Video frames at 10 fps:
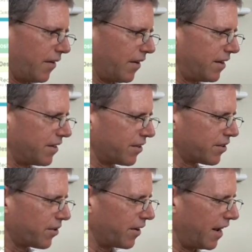It just
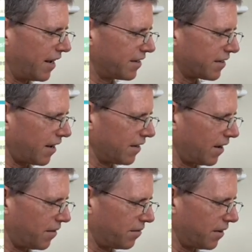creates a
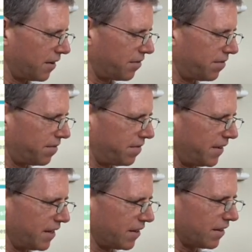lovely
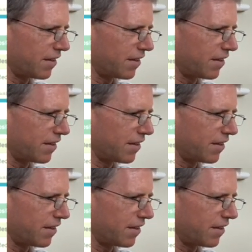field